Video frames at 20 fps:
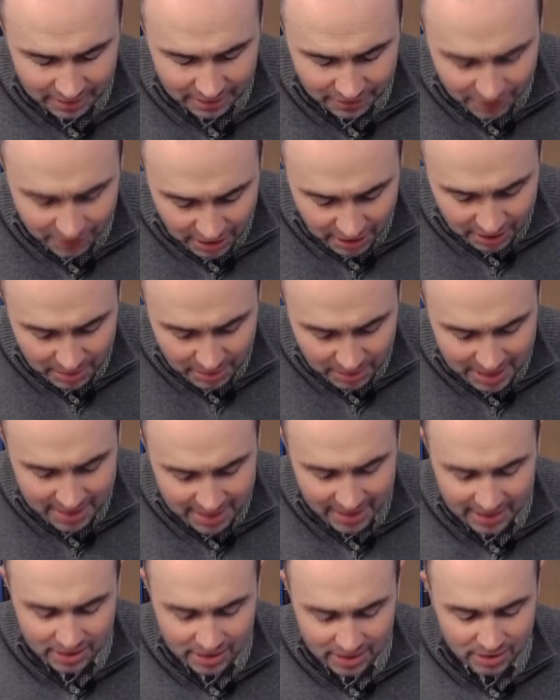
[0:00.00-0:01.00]
Father, we
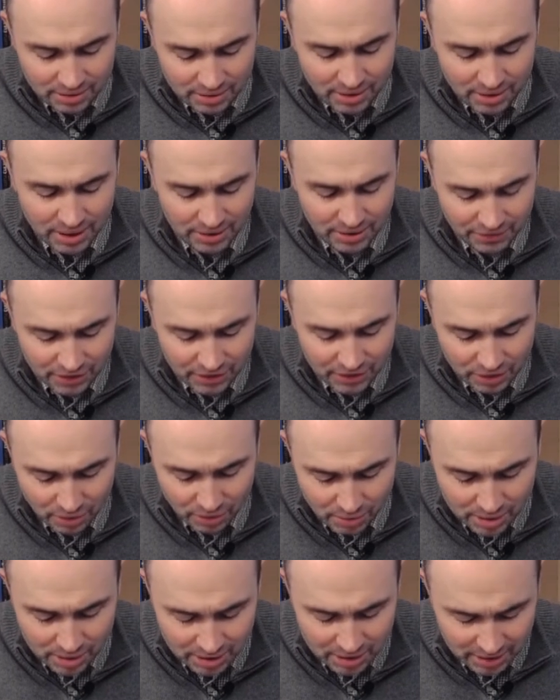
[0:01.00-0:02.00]
thank You for
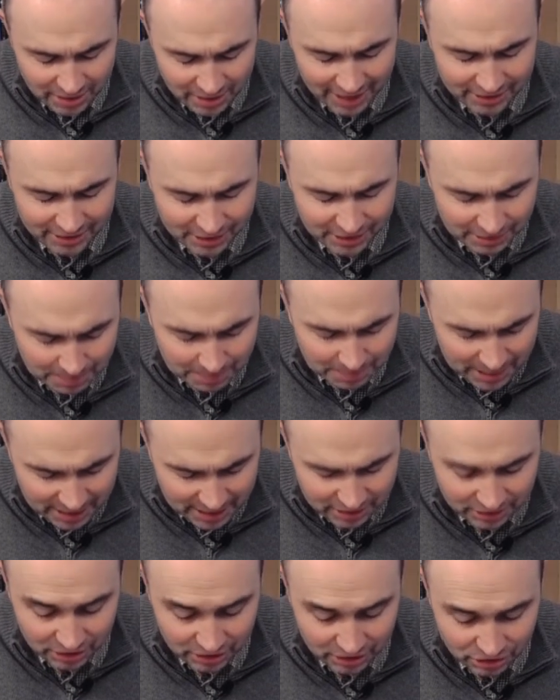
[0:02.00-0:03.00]
Your word that
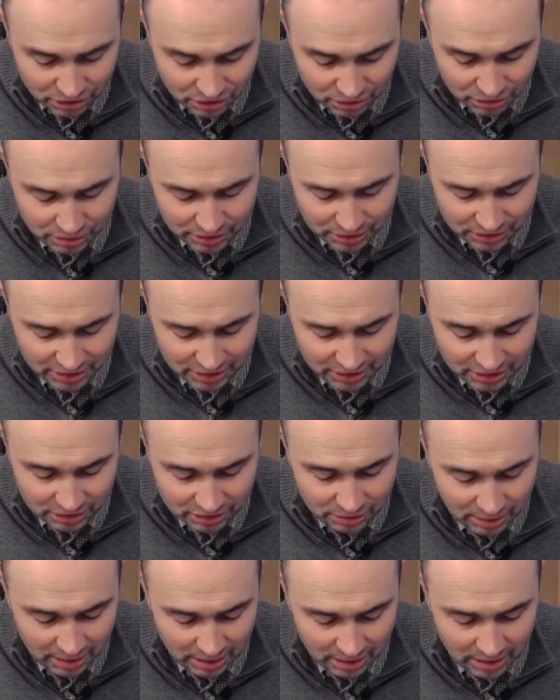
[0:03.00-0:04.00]
speaks assurance
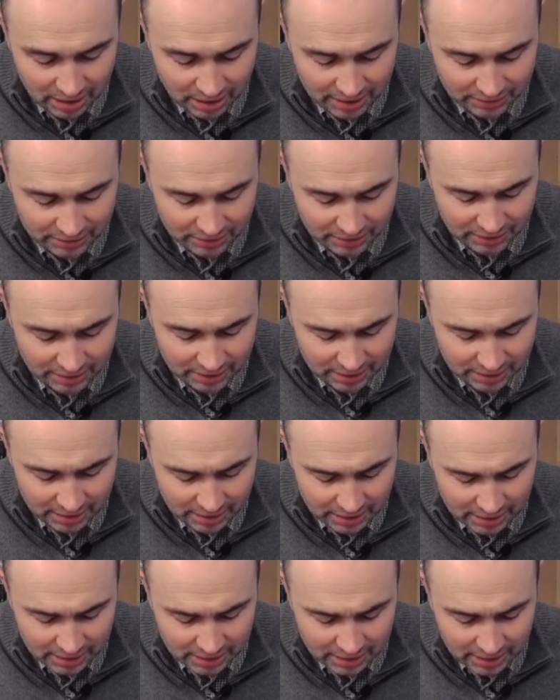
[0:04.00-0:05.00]
into our lives.
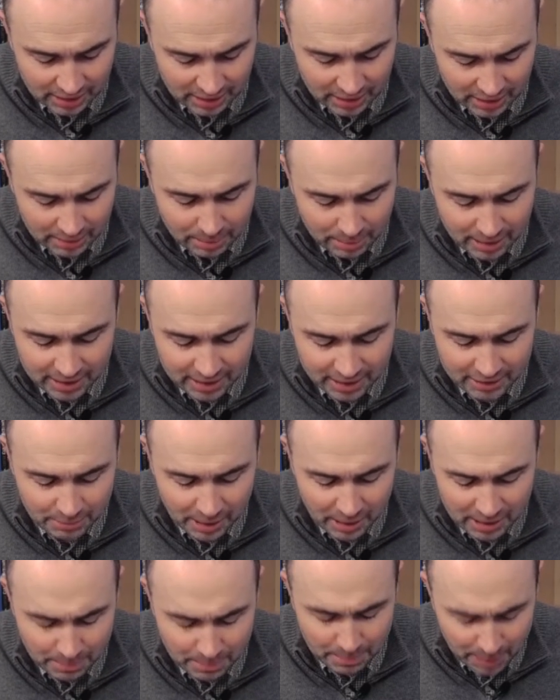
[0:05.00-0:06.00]
Please,
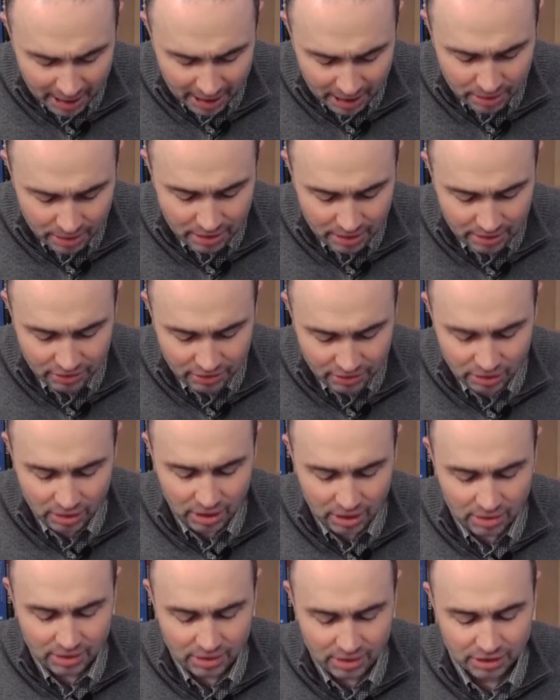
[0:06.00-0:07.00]
by power of
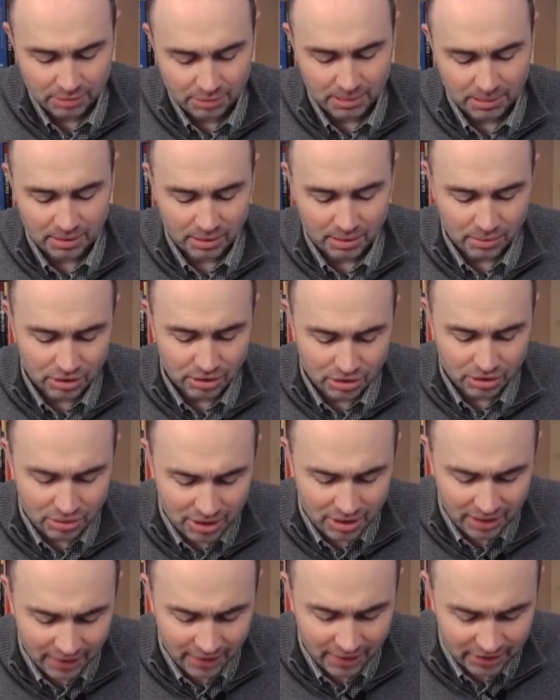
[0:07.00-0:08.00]
Your Holy Spirit, would You
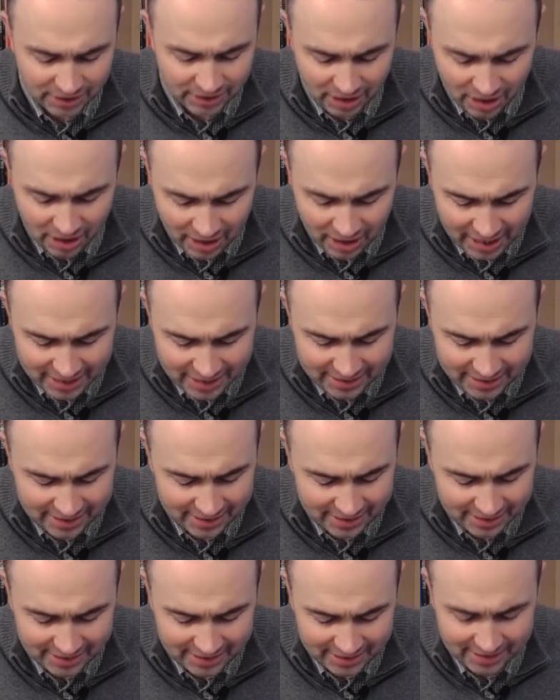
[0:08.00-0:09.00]
give us eyes
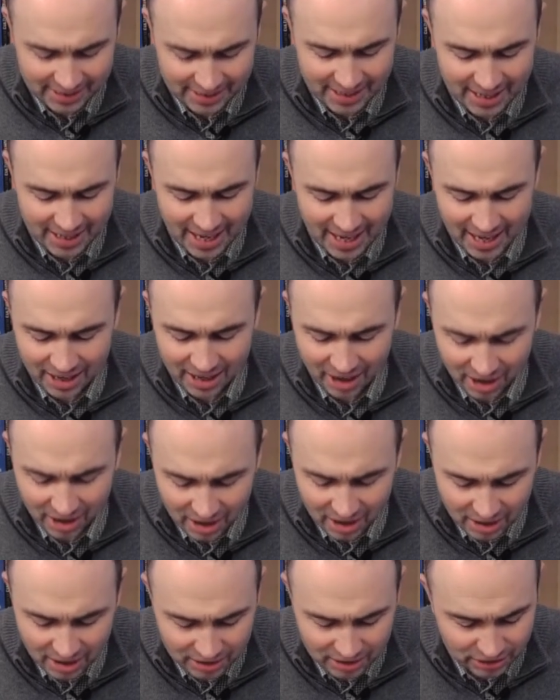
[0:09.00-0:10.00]
to see and
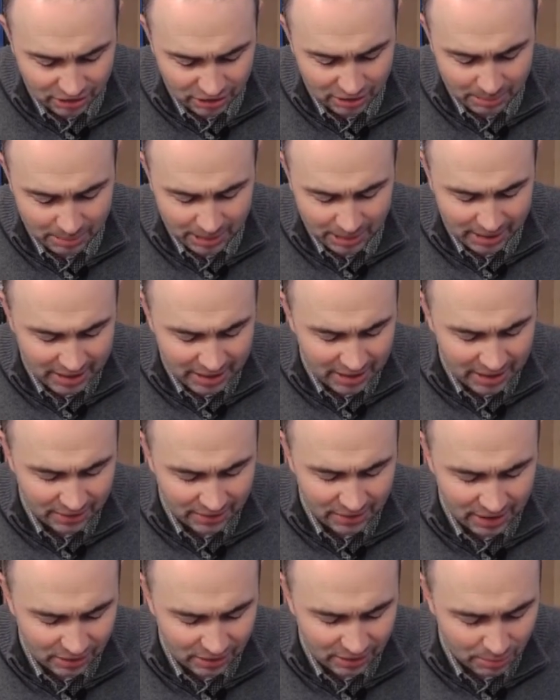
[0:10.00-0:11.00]
hearts to
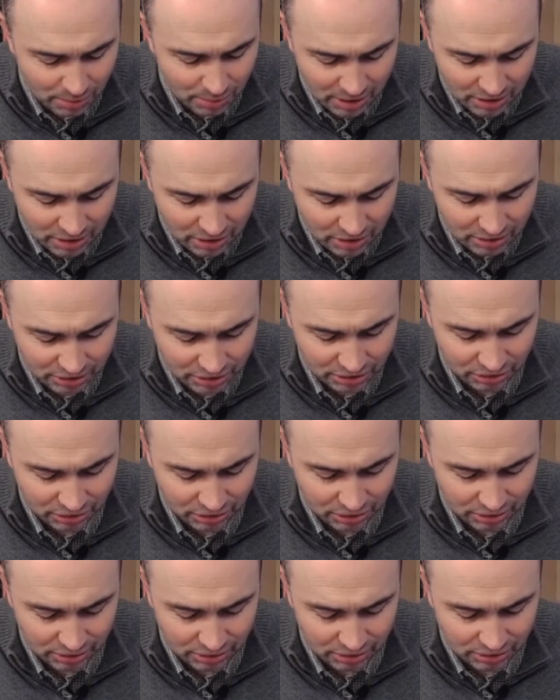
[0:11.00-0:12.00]
believe these wondrous
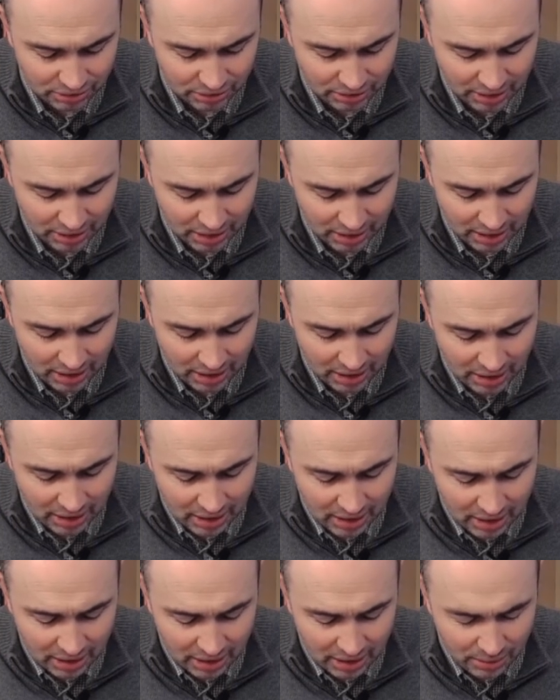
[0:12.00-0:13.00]
truths.
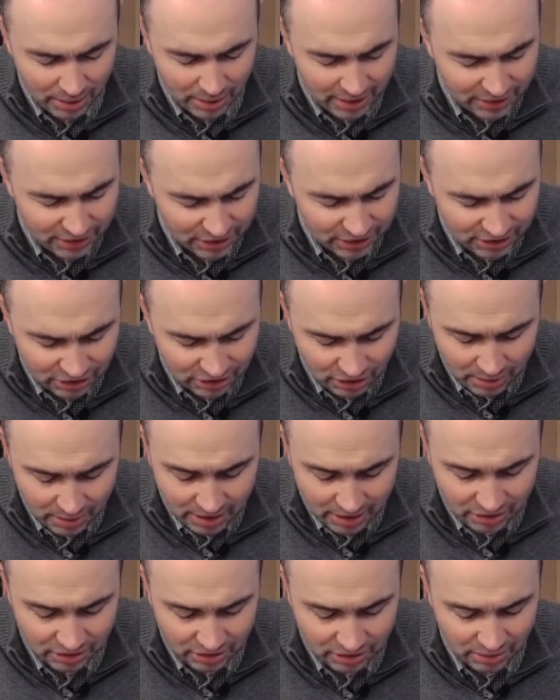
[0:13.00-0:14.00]
Whatever
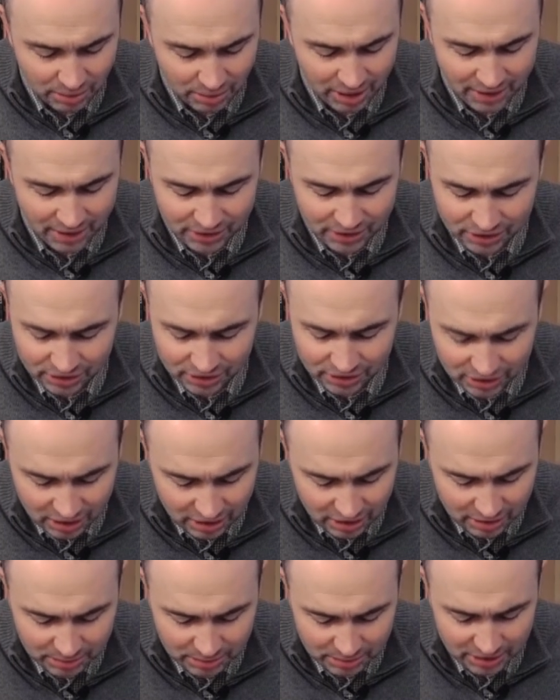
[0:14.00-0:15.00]
situation, whatever
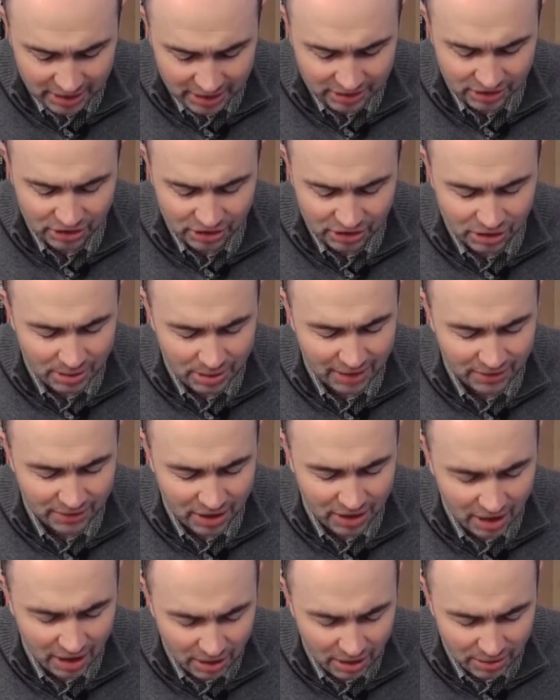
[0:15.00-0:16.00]
circumstances You
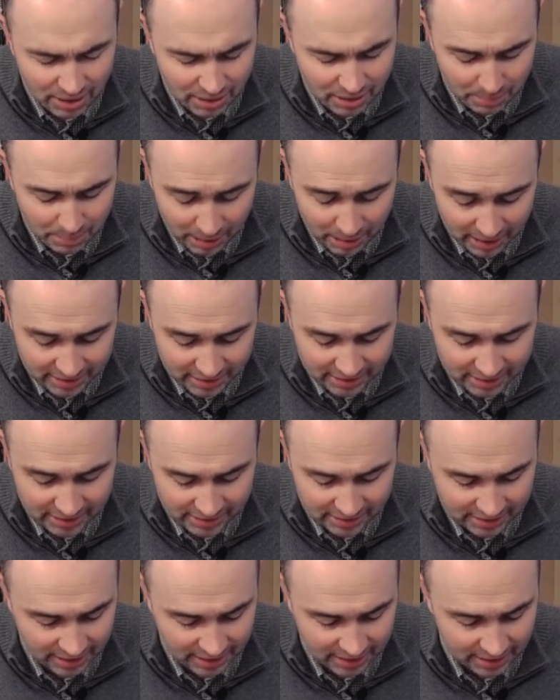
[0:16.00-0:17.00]
have currently placed
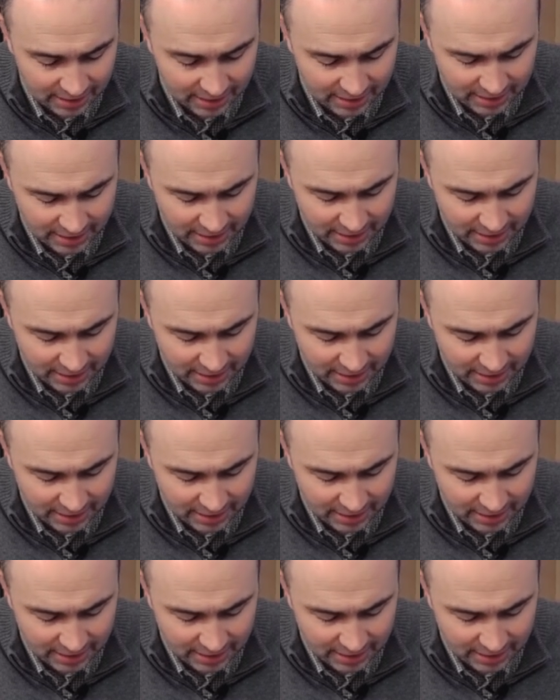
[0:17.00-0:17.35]
us in,